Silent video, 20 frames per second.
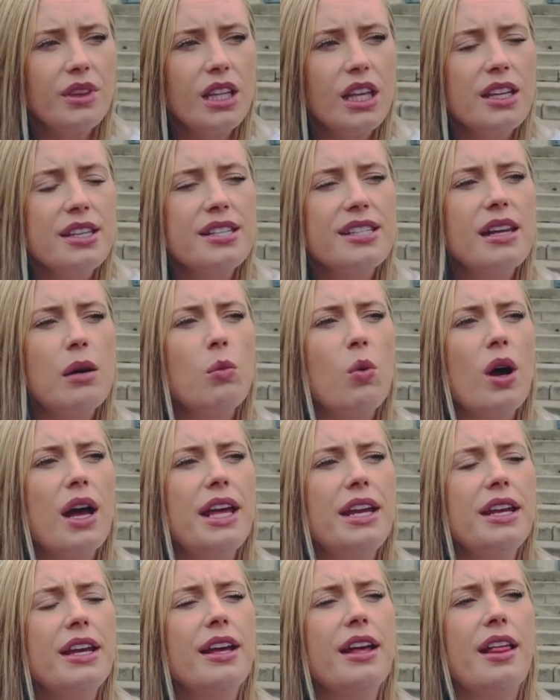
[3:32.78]

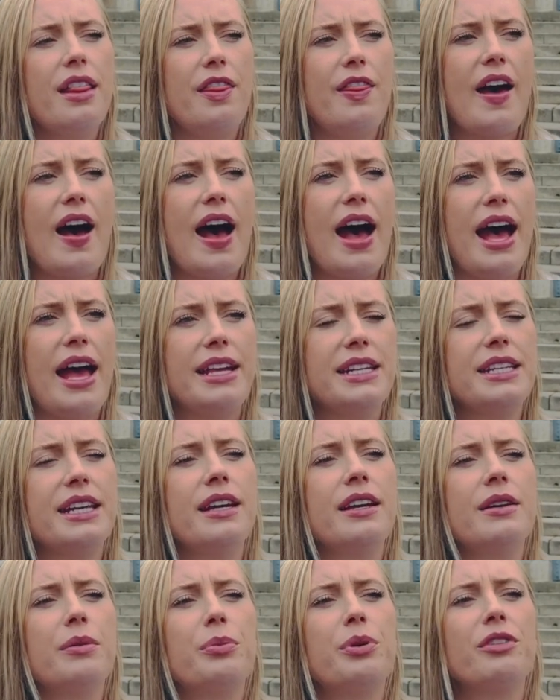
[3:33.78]
someone that
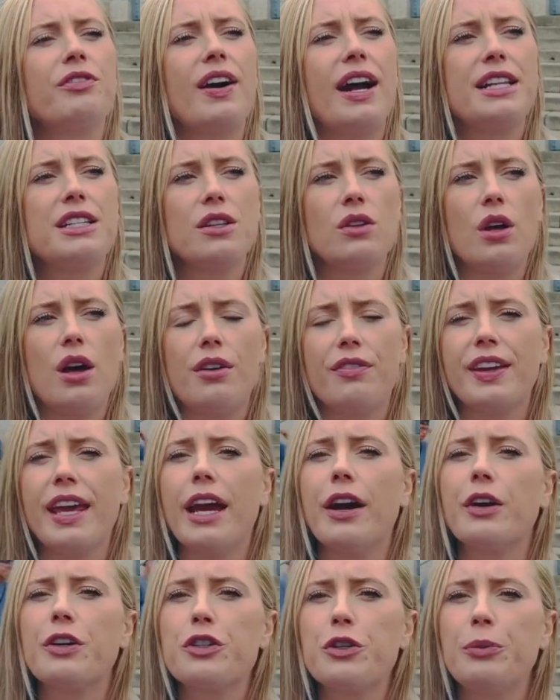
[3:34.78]
provides a lot of
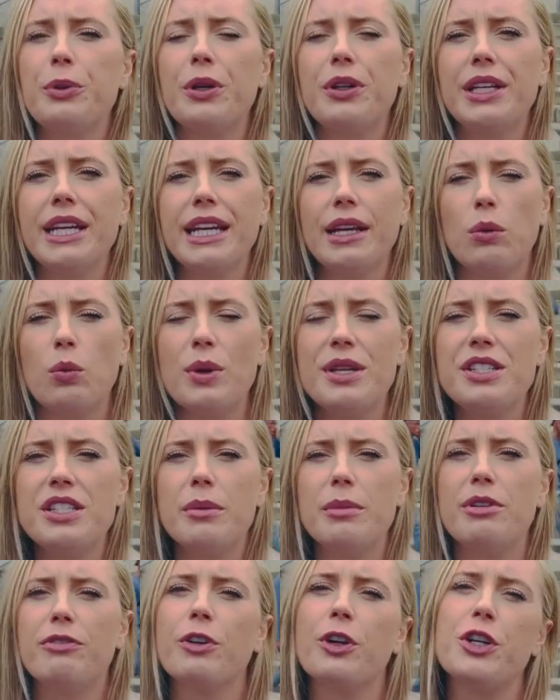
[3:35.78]
character building and
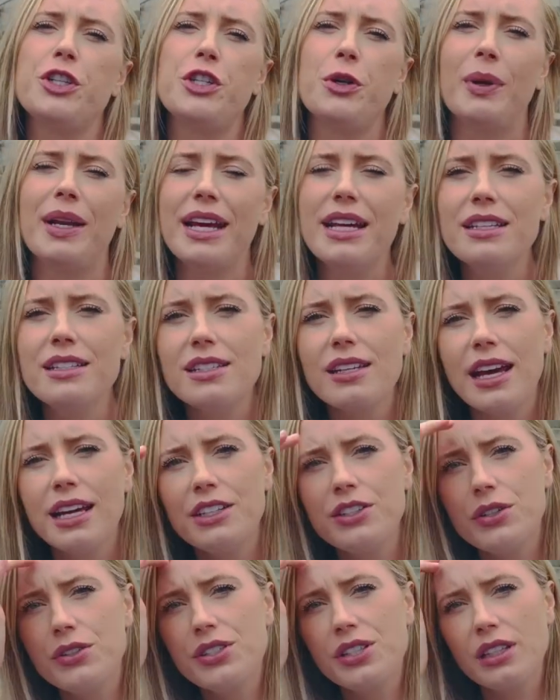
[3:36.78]
wisdom and virtue and
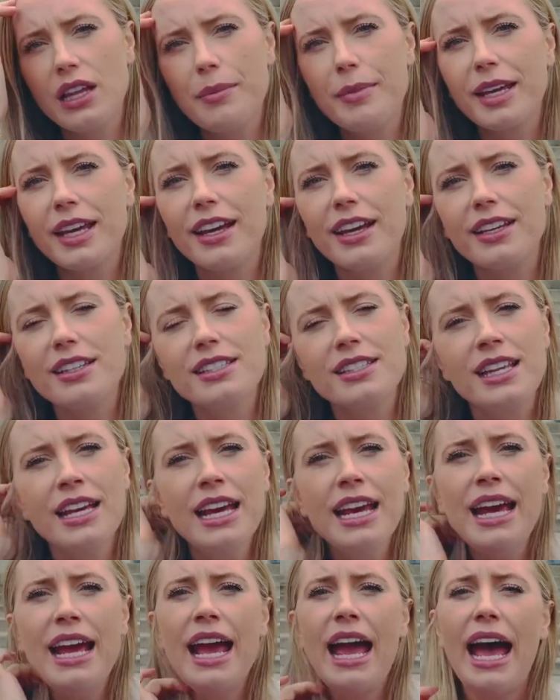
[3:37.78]
insight to Telemachus.
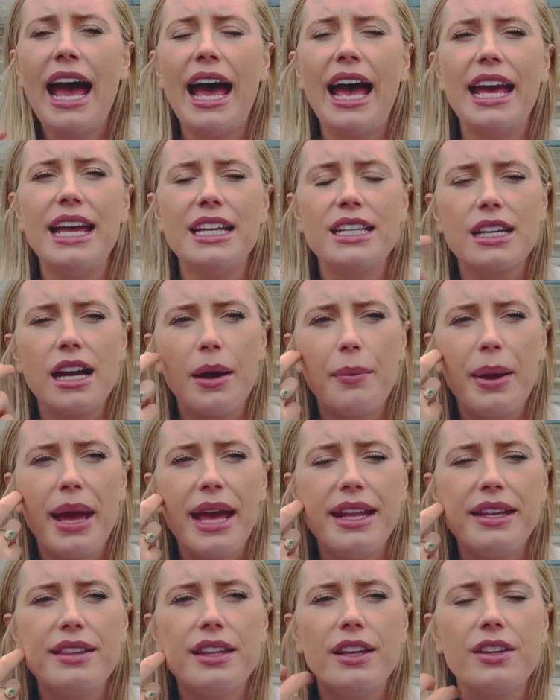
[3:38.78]
And
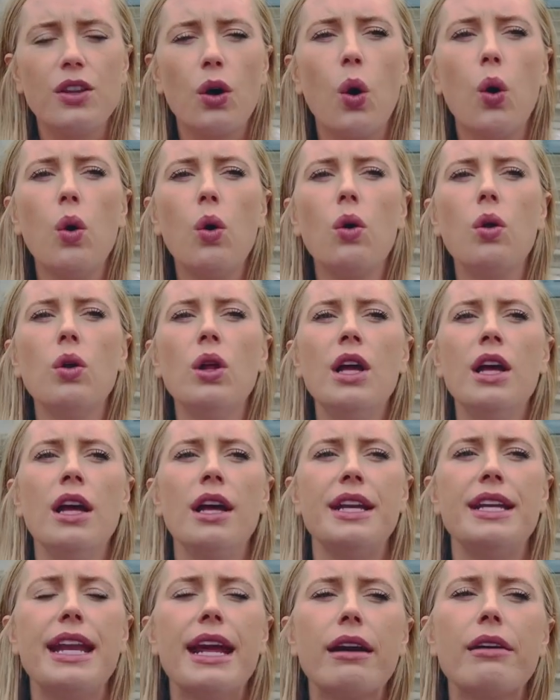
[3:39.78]
the whole
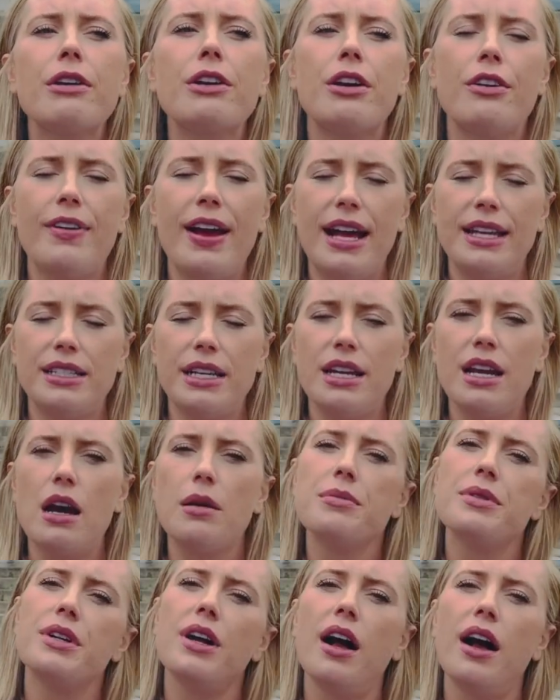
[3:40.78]
narrative has a
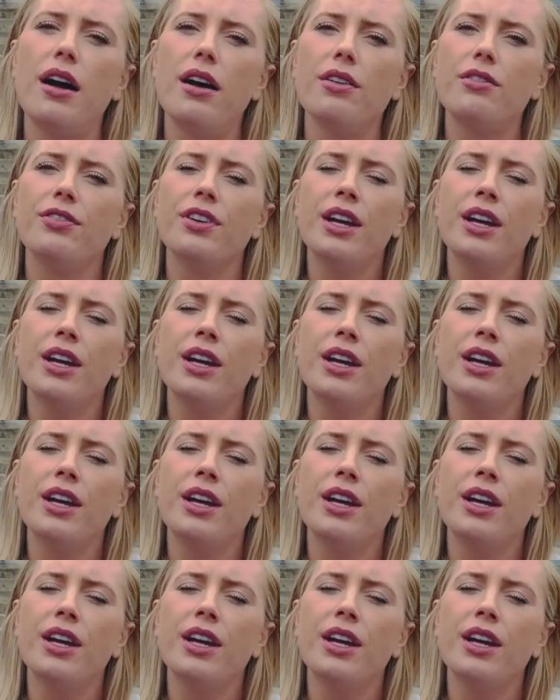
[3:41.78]
number of